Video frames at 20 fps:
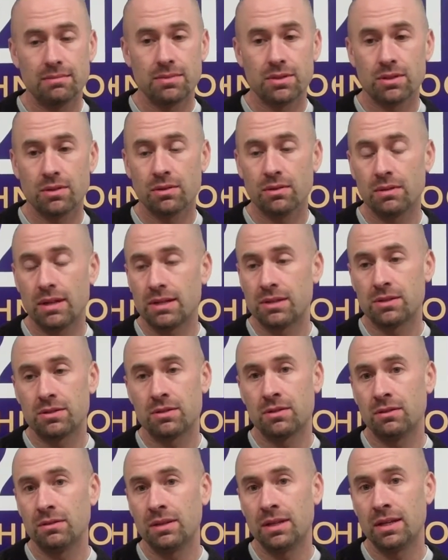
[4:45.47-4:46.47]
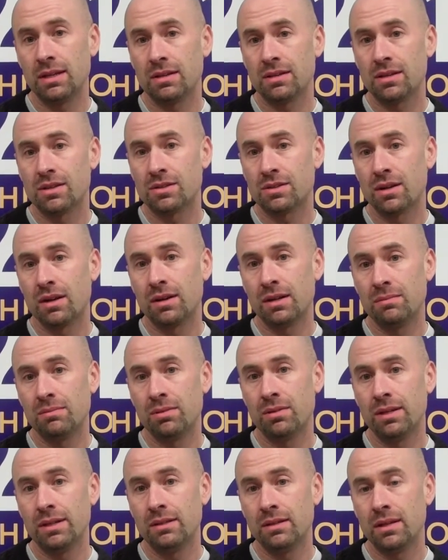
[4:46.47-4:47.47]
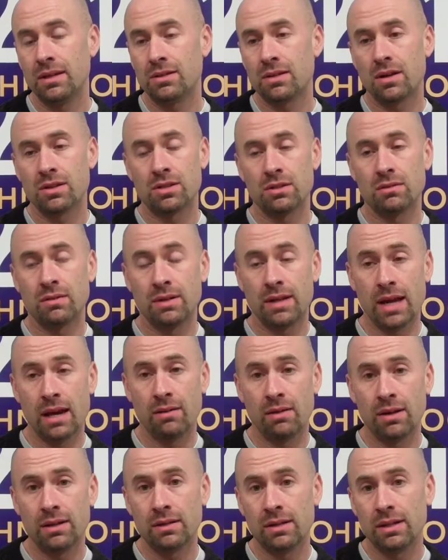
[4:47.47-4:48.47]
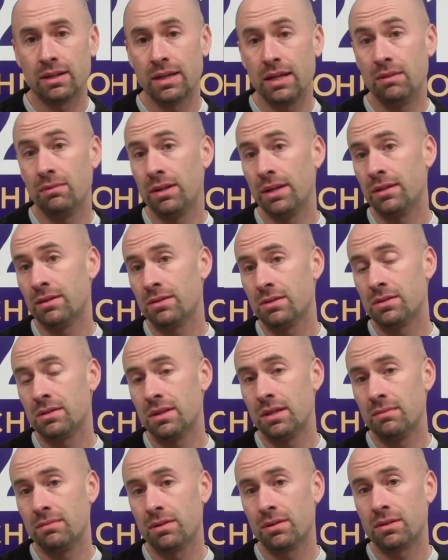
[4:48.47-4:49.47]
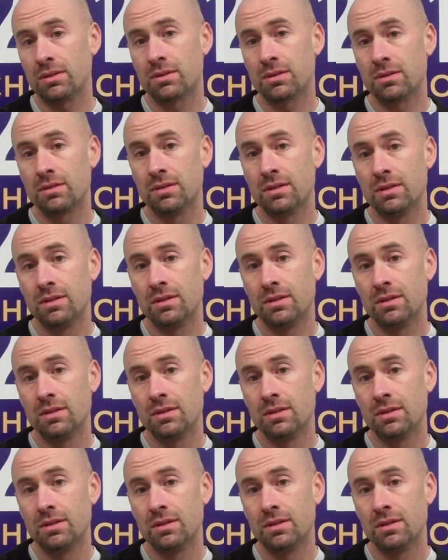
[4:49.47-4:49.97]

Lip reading: So that's certainly a starting point. It's also now on e-readers, e-books.